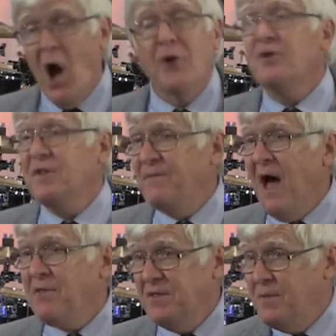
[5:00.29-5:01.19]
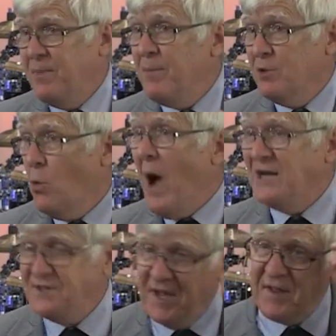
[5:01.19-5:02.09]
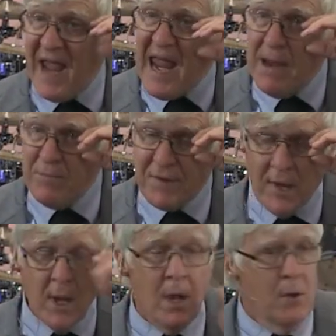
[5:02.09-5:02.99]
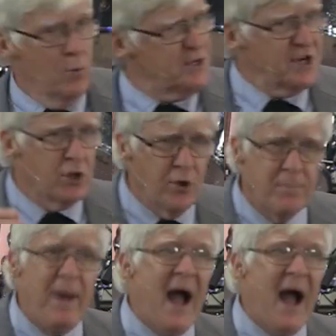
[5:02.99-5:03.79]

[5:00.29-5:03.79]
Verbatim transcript: hundreds of thousands of people to watch these games, which included